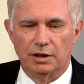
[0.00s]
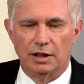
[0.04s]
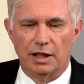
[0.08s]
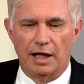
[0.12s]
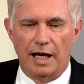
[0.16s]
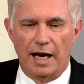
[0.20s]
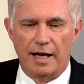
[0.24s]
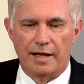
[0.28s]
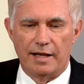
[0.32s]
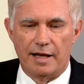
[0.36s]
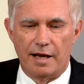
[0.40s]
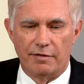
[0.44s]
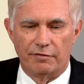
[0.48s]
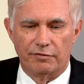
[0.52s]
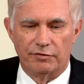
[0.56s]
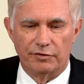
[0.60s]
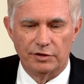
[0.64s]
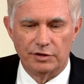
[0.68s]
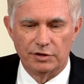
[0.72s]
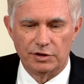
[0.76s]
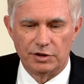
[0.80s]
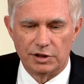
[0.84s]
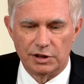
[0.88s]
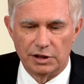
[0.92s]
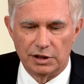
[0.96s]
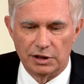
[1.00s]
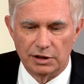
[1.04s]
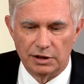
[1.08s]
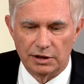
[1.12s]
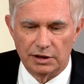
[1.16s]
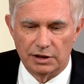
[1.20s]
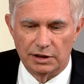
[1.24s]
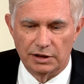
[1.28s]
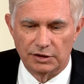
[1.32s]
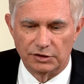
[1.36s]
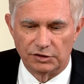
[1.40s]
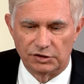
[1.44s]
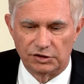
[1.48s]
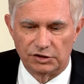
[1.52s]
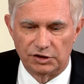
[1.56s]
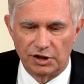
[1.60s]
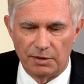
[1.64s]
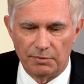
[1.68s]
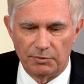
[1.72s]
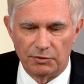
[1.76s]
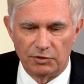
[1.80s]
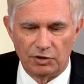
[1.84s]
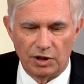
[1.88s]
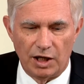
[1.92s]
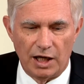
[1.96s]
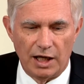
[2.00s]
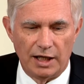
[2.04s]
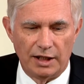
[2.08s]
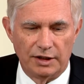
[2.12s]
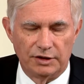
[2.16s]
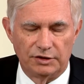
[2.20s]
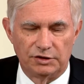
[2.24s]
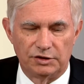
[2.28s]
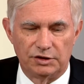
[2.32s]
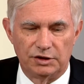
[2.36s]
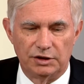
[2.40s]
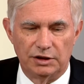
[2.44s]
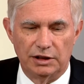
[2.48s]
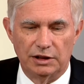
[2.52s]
And that vision is summarized